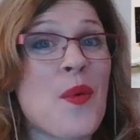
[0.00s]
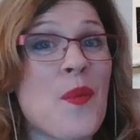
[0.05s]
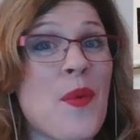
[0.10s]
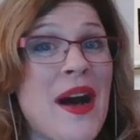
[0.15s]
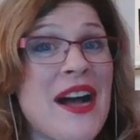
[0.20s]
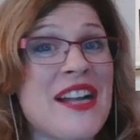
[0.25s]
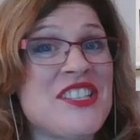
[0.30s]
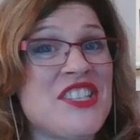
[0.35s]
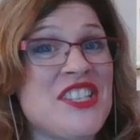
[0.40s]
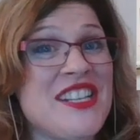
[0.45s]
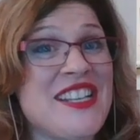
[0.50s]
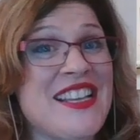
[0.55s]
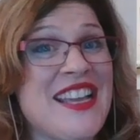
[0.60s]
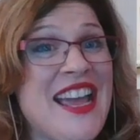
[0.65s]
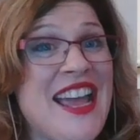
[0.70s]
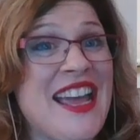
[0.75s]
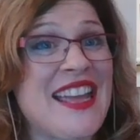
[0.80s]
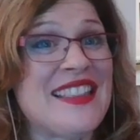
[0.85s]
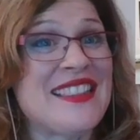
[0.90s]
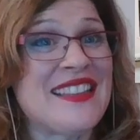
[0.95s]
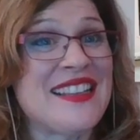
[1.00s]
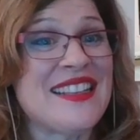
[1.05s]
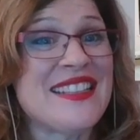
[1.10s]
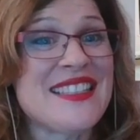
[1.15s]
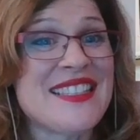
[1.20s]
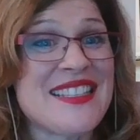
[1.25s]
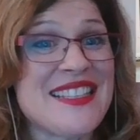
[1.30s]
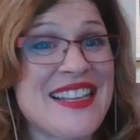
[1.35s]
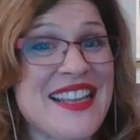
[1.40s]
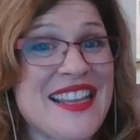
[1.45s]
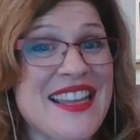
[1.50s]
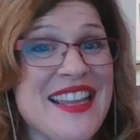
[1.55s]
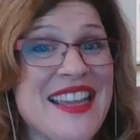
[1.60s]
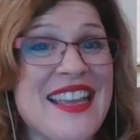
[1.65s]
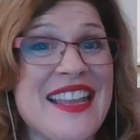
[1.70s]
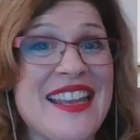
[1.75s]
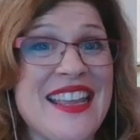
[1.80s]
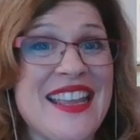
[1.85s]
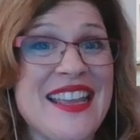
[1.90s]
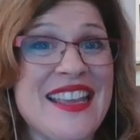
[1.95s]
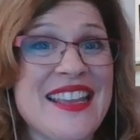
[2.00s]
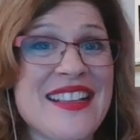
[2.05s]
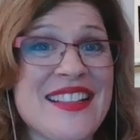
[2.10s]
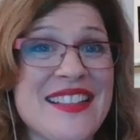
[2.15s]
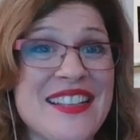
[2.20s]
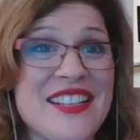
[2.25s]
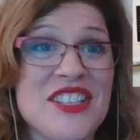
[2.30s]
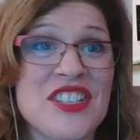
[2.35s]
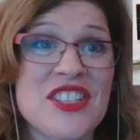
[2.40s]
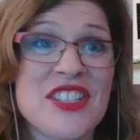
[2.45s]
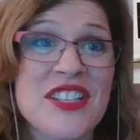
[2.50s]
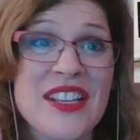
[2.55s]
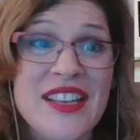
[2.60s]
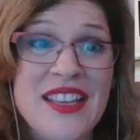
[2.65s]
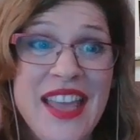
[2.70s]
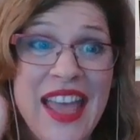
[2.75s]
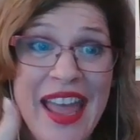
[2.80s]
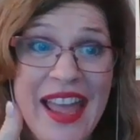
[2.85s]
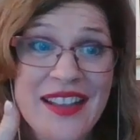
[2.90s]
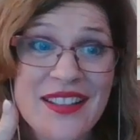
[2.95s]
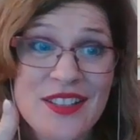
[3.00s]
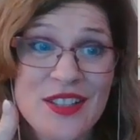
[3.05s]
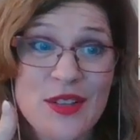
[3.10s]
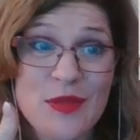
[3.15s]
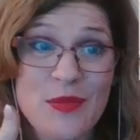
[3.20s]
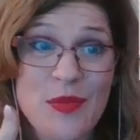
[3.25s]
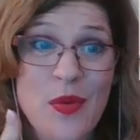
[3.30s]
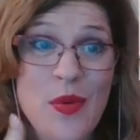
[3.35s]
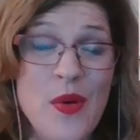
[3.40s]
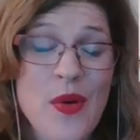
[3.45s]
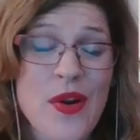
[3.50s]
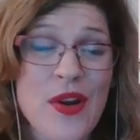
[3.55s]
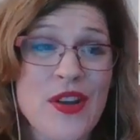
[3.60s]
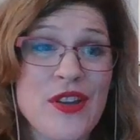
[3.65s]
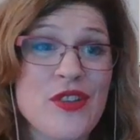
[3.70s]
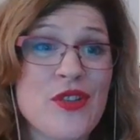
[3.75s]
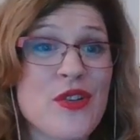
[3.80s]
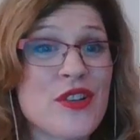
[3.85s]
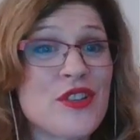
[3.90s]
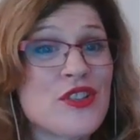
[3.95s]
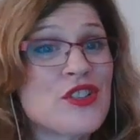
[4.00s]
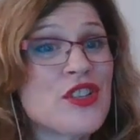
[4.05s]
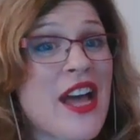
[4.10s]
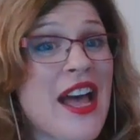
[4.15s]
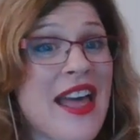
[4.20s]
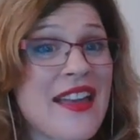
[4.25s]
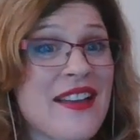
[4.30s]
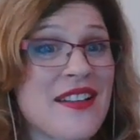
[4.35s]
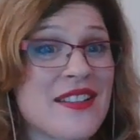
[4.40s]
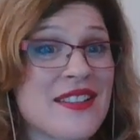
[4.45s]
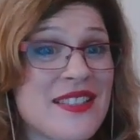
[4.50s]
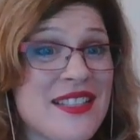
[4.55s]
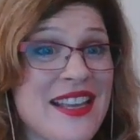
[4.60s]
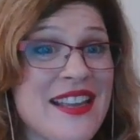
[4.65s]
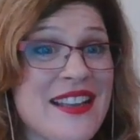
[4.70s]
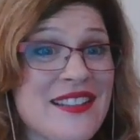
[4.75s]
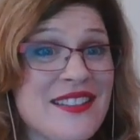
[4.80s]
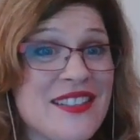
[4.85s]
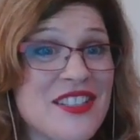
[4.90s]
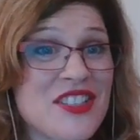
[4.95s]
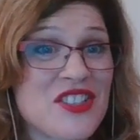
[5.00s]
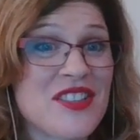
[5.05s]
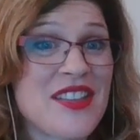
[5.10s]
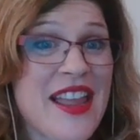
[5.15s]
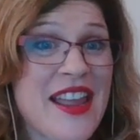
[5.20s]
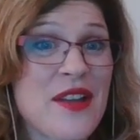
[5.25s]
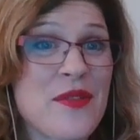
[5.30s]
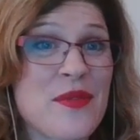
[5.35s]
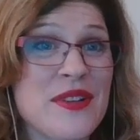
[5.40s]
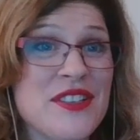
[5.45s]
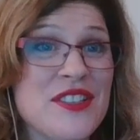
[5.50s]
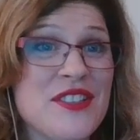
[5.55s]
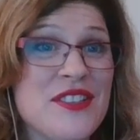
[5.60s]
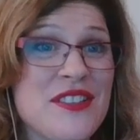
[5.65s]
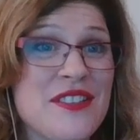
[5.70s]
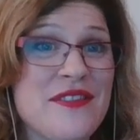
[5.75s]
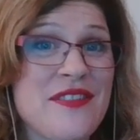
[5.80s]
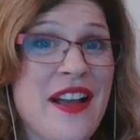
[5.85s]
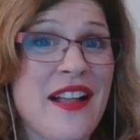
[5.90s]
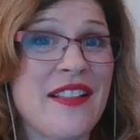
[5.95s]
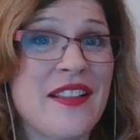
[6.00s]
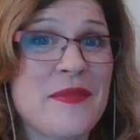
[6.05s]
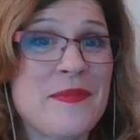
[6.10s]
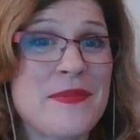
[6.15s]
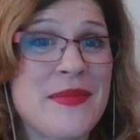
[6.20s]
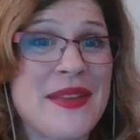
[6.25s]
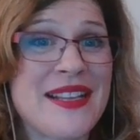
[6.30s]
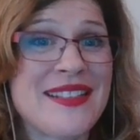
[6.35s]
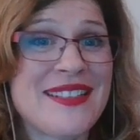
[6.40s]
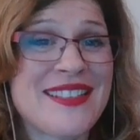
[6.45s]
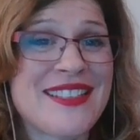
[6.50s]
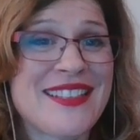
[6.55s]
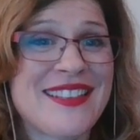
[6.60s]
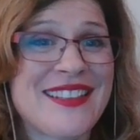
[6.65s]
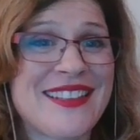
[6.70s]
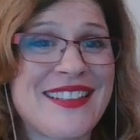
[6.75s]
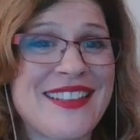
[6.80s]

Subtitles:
Watching and listening in English can support your child's English language development.